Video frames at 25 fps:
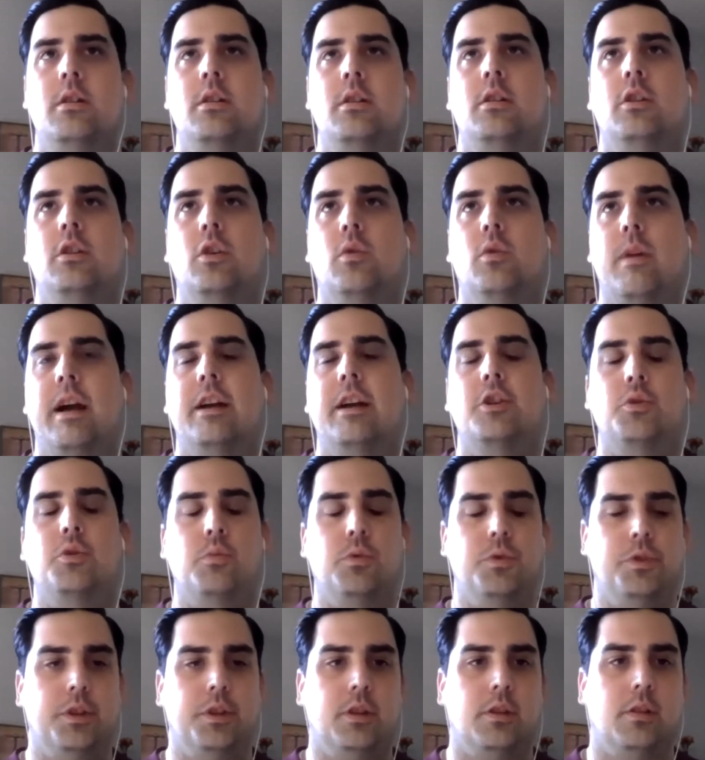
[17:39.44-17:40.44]
gradual
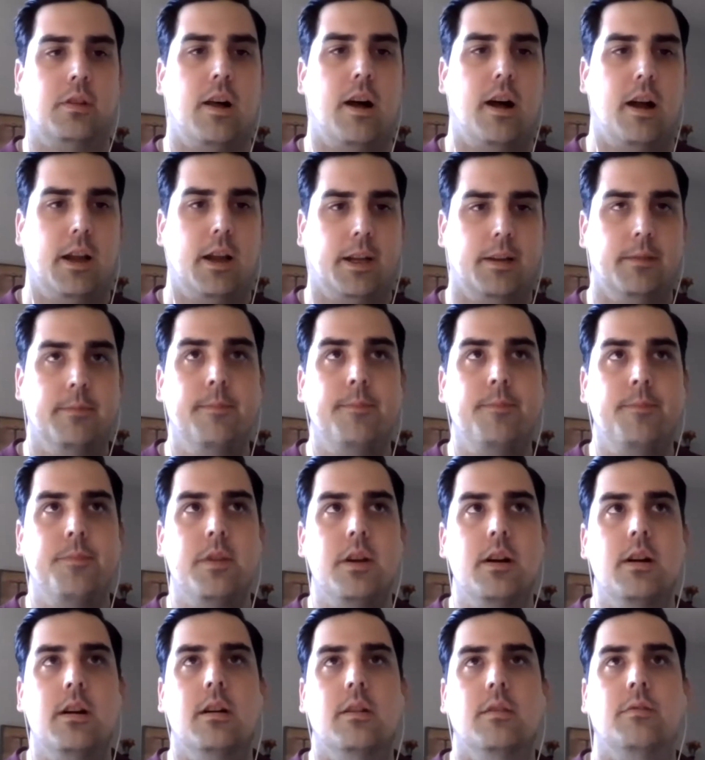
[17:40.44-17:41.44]
decline
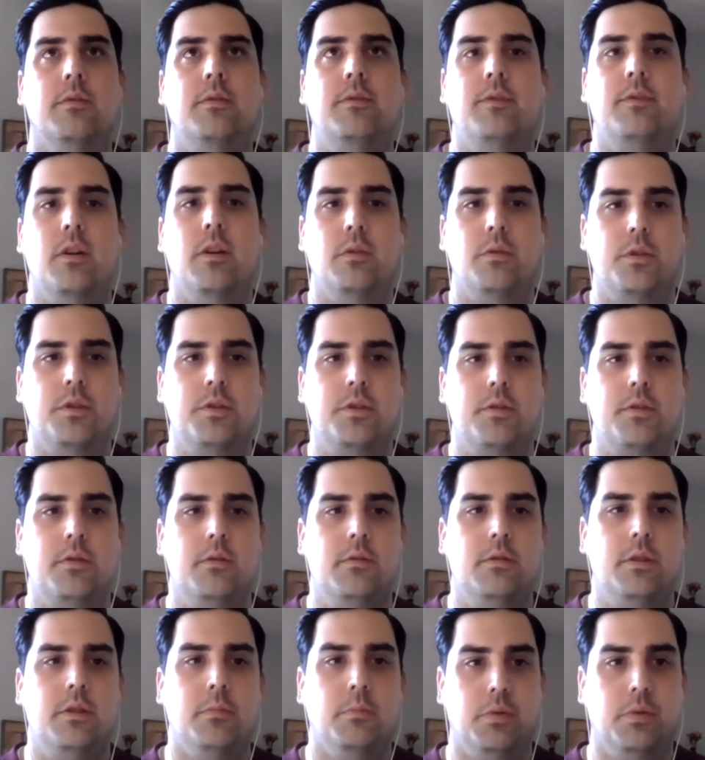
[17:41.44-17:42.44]
of folks
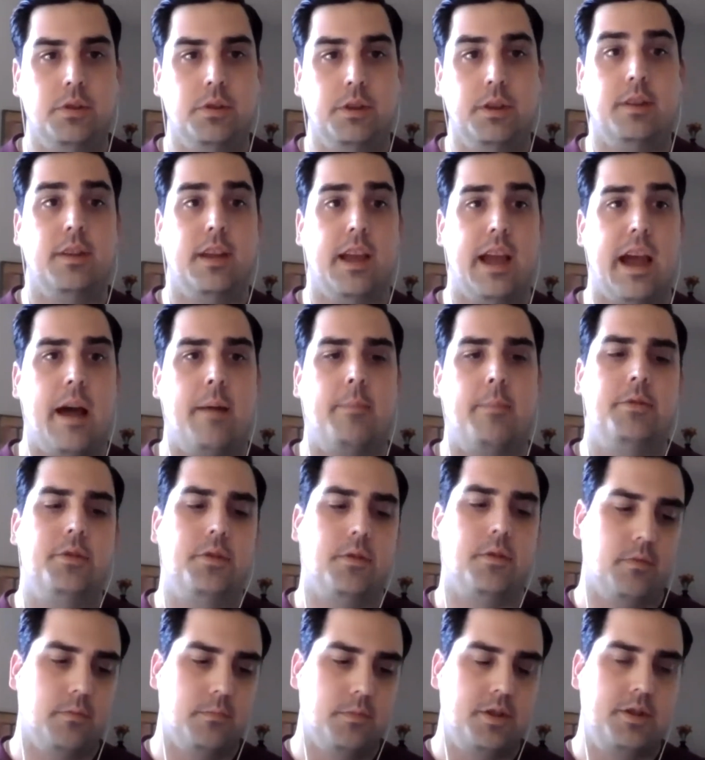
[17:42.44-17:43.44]
completing the app. So
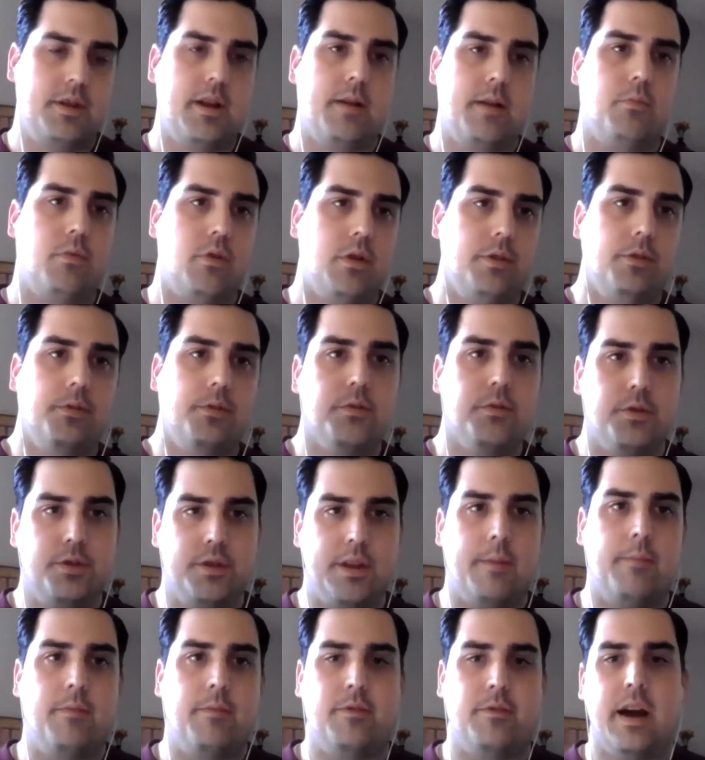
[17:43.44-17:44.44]
from step 1 through
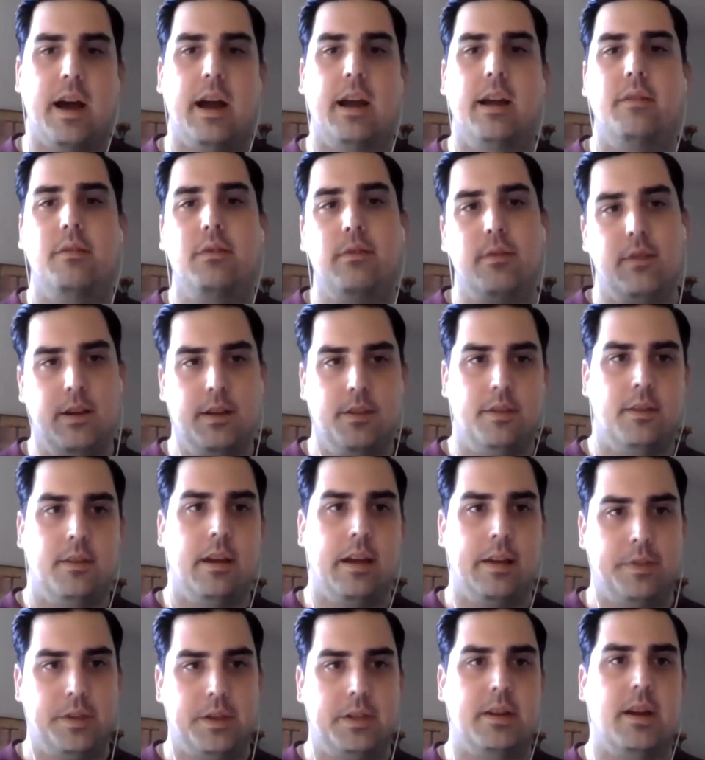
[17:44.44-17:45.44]
step 5.
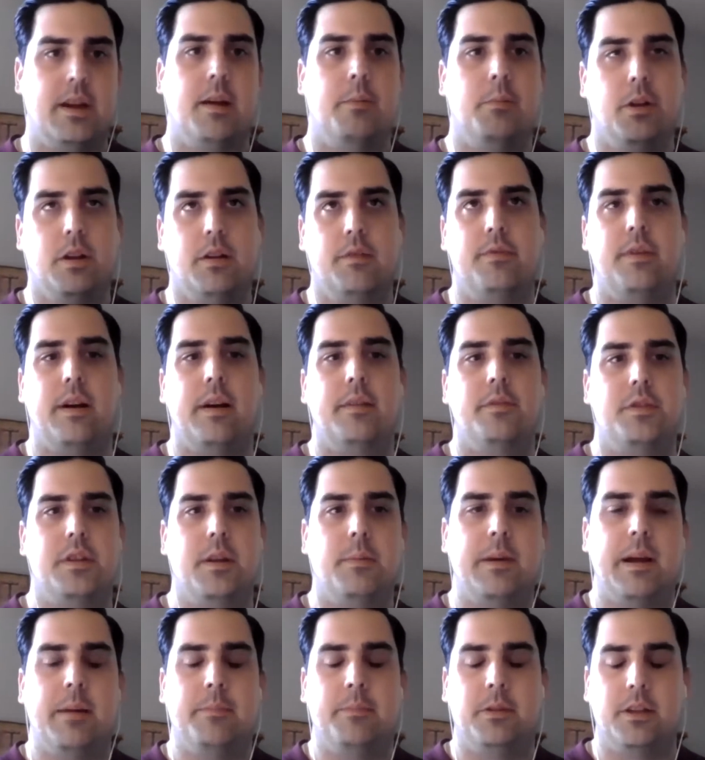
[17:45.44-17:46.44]
At the time, we had a 5-step
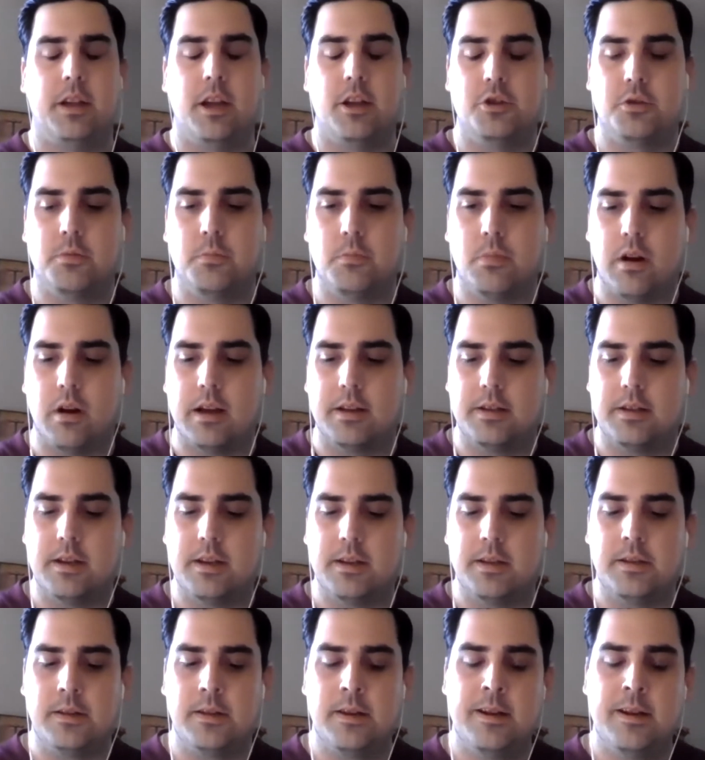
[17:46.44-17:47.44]
application
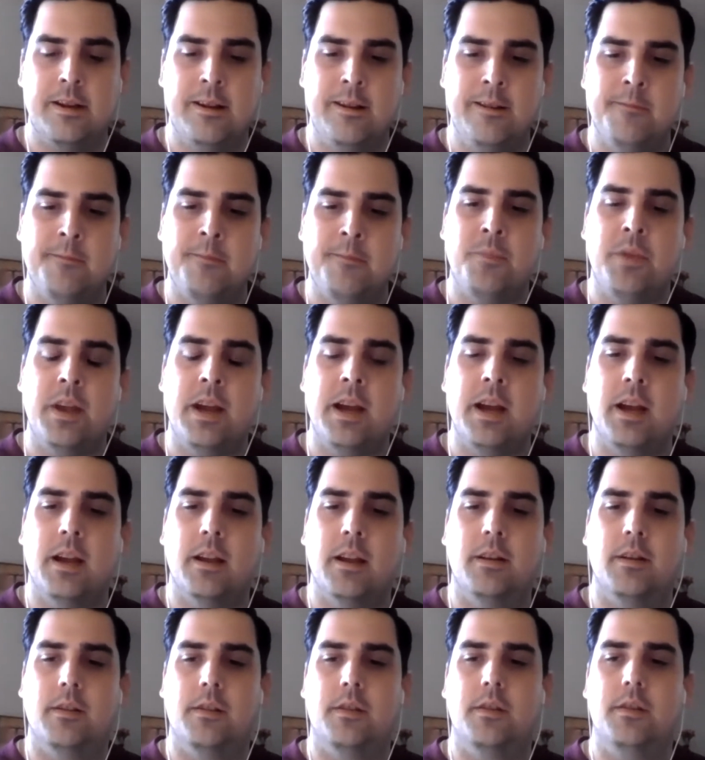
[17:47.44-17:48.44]
process.
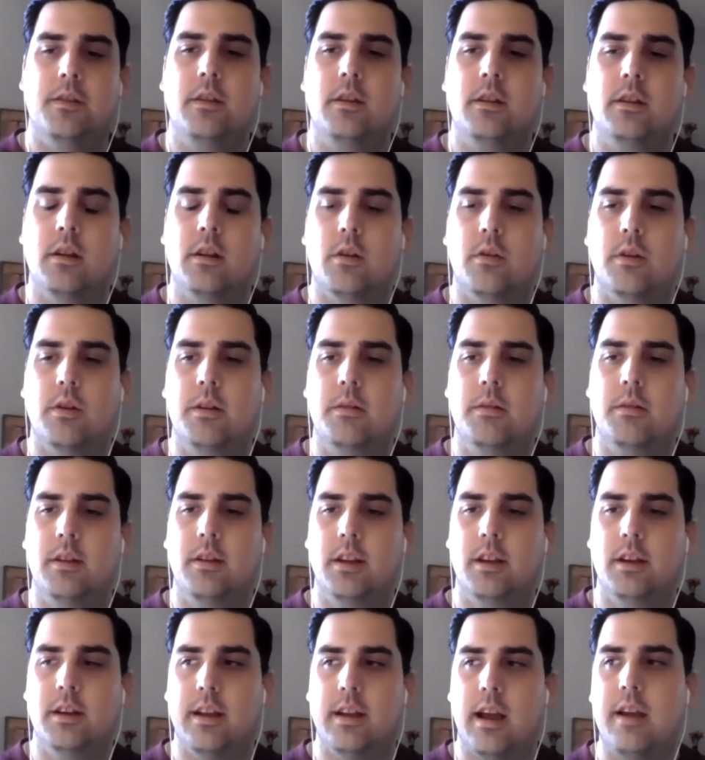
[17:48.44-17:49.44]
And
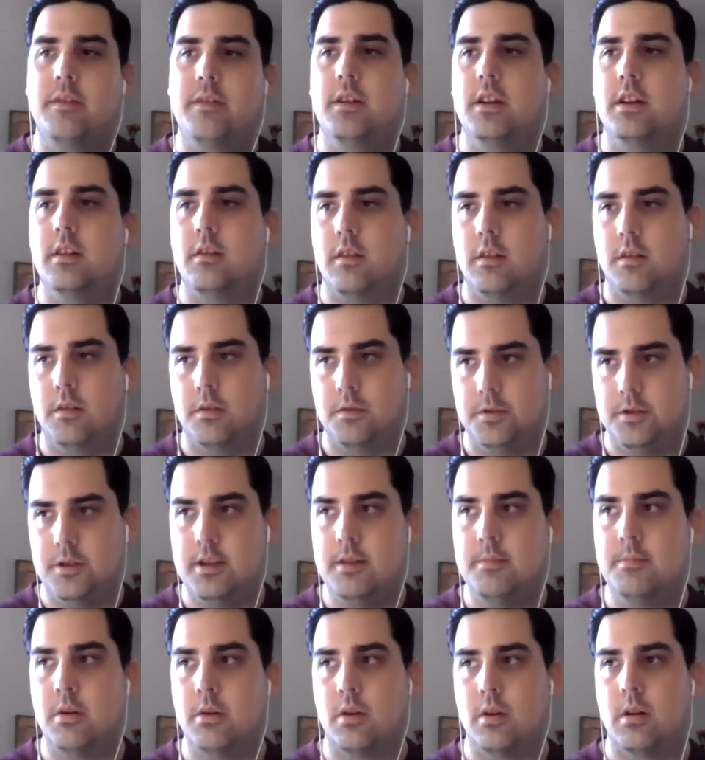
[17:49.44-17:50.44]
in diving a little
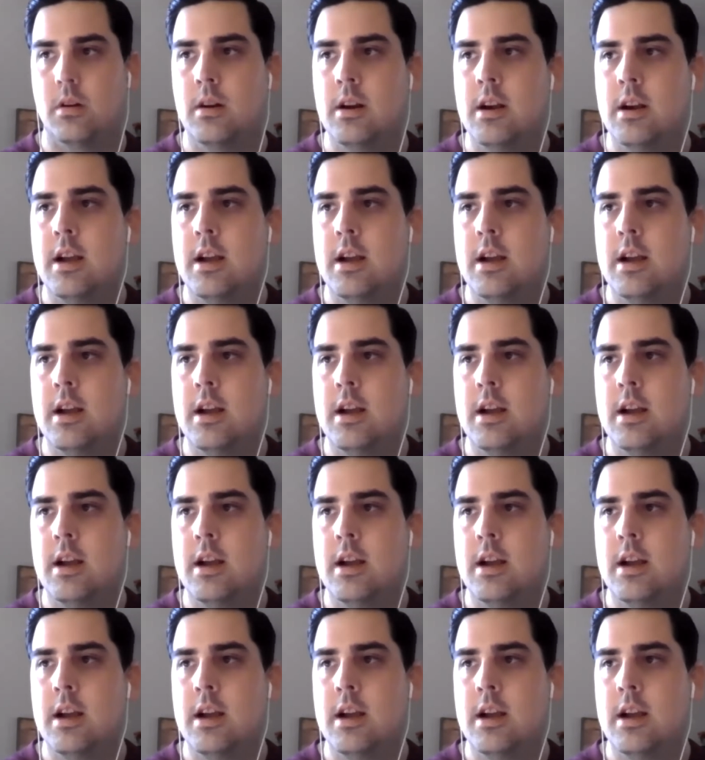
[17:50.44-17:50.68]
deeper,